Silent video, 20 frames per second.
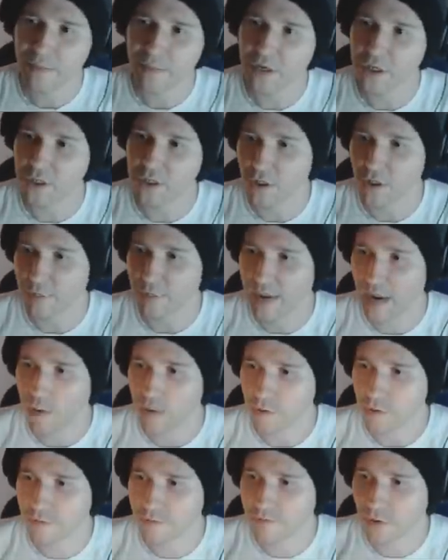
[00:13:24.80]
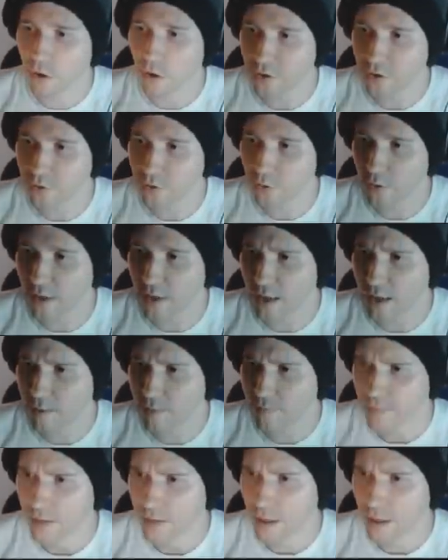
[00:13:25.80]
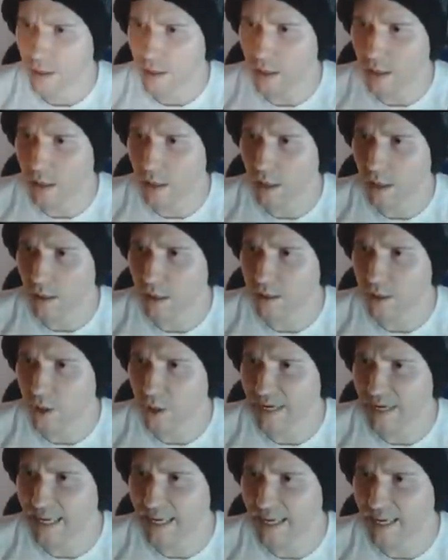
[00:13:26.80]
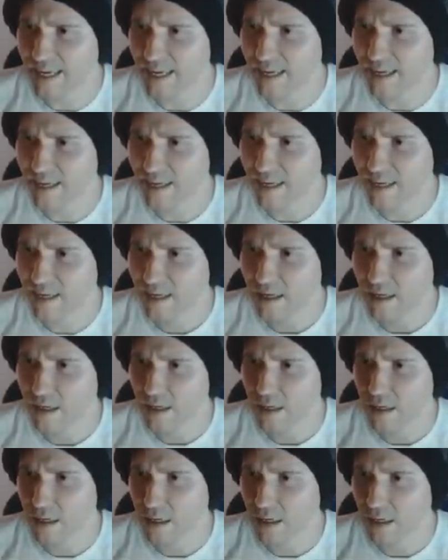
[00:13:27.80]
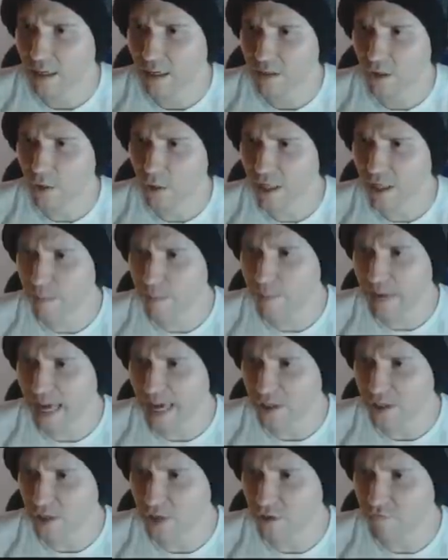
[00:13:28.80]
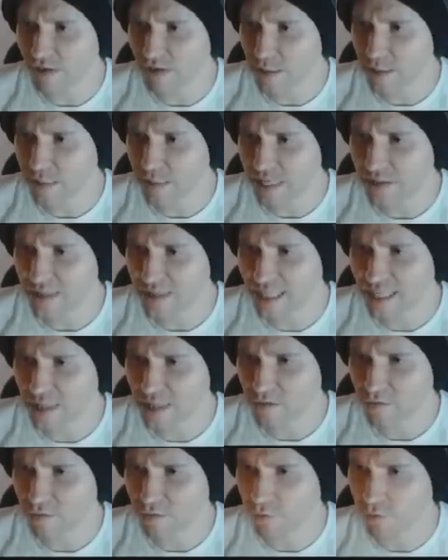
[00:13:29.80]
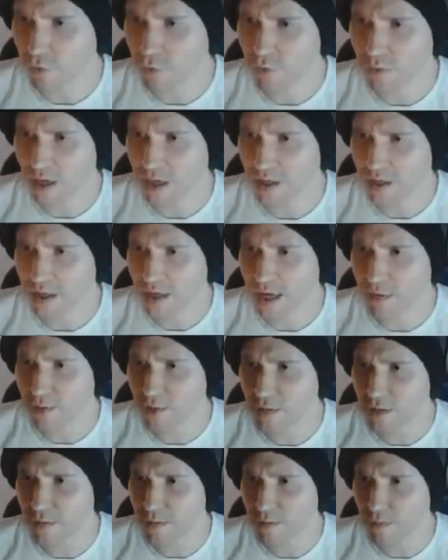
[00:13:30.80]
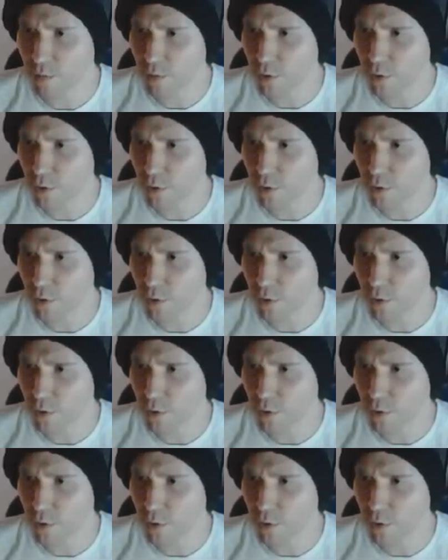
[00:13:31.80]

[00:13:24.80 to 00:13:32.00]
because, you know, the power of God and all that. Let's go in here. I don't know why the bed is just randomly in the center of the room like that. It must have been